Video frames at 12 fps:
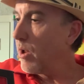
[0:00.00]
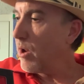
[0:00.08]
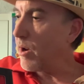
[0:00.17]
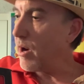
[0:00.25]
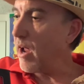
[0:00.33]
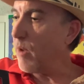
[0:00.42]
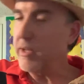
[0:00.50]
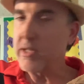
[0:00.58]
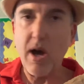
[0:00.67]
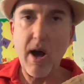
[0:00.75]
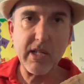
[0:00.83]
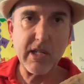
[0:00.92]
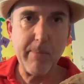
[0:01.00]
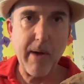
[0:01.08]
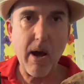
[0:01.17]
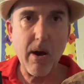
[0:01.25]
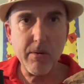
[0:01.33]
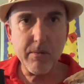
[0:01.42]
All right, we talked
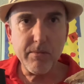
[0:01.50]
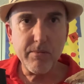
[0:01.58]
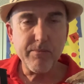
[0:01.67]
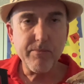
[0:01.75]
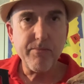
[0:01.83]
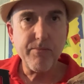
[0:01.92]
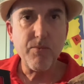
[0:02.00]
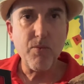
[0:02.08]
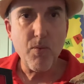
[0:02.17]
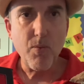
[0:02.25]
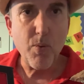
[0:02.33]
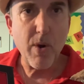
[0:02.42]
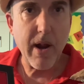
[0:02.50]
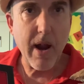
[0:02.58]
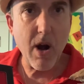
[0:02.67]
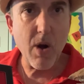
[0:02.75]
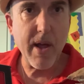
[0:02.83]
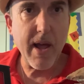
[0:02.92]
about what
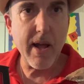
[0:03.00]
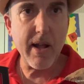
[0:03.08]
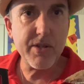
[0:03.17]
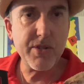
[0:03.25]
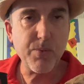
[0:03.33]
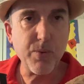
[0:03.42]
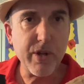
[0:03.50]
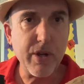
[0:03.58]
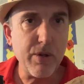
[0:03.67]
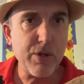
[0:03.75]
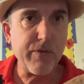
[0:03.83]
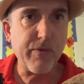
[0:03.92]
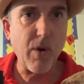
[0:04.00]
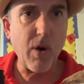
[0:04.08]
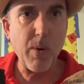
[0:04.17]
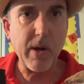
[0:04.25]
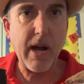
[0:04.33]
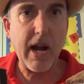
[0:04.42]
arrowheads were used for,
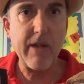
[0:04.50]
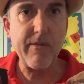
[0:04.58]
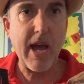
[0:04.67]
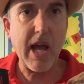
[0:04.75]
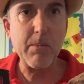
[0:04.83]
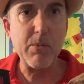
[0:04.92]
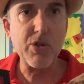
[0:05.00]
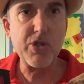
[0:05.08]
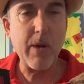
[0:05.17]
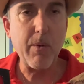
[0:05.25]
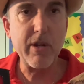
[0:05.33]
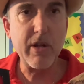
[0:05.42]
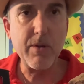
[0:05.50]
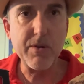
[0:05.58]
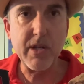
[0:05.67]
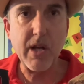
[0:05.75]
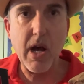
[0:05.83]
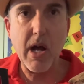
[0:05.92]
what kind of animals they were
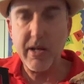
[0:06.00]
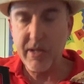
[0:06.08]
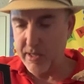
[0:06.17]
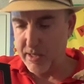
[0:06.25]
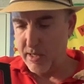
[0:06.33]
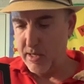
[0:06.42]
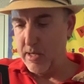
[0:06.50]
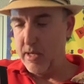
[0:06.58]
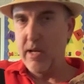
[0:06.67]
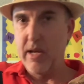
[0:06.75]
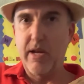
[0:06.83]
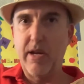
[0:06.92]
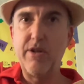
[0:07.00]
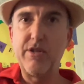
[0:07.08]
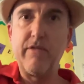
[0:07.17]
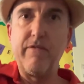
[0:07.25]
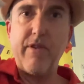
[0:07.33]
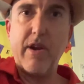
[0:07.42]
used to hunt. Here's
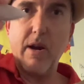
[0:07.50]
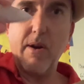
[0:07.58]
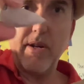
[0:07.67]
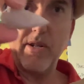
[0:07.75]
a very